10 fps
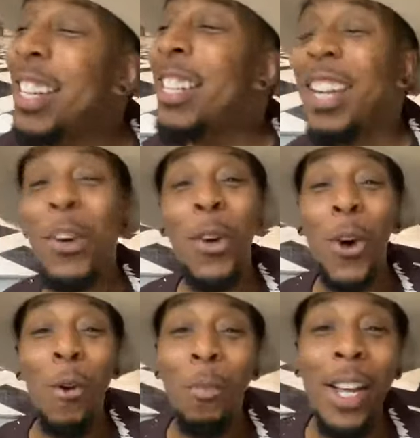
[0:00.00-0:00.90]
He's still
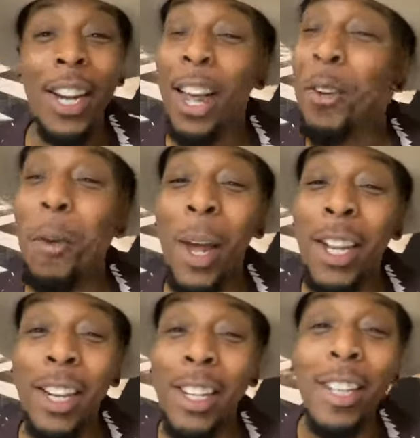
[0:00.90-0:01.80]
cold blooded.
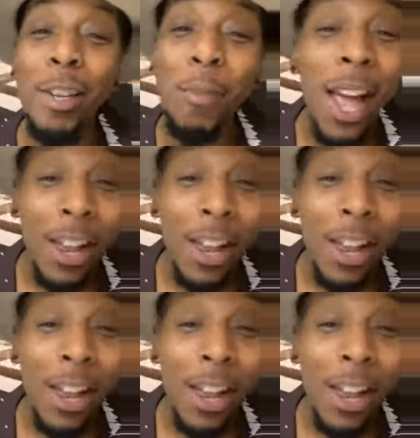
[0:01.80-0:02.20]
Nobody can touch him